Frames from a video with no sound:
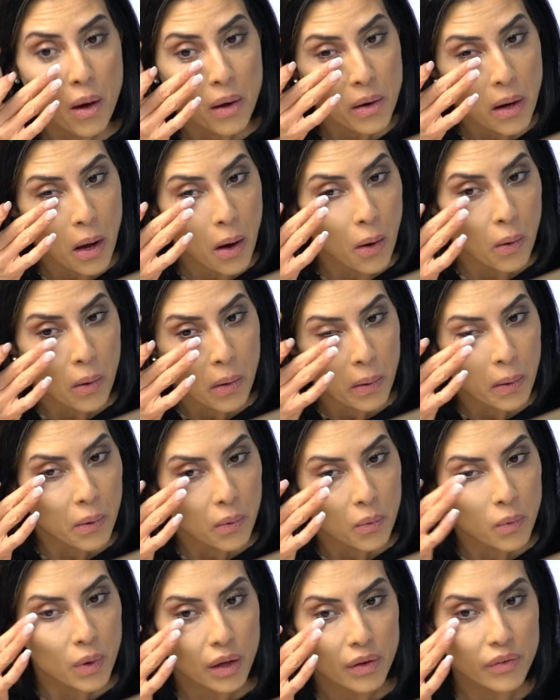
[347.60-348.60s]
No,
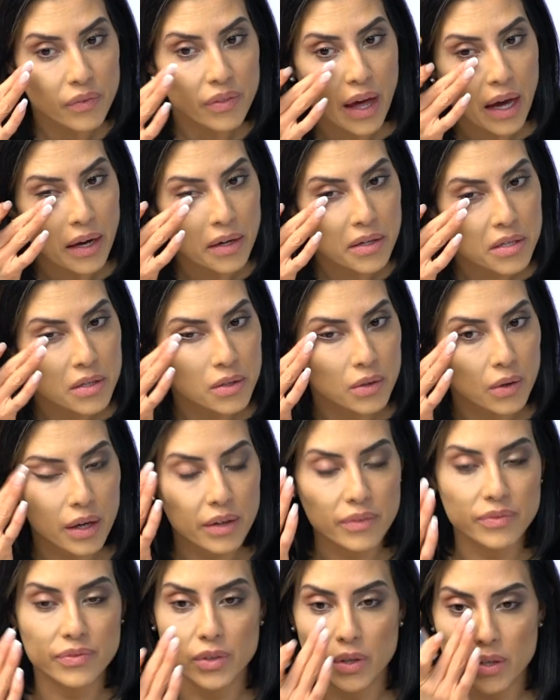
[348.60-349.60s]
well, that too.
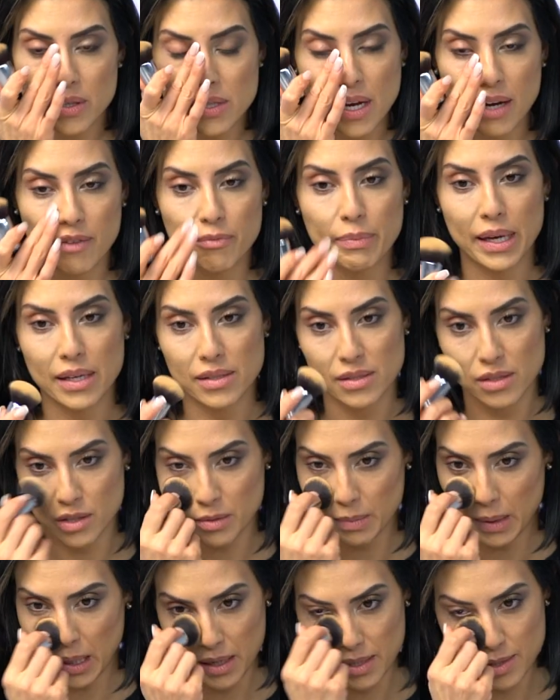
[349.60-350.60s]
Of course I have bags under
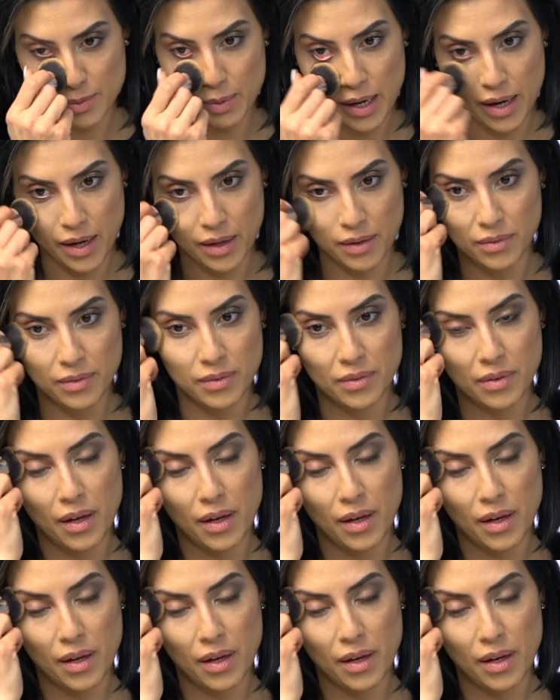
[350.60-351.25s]
my eyes, Brian.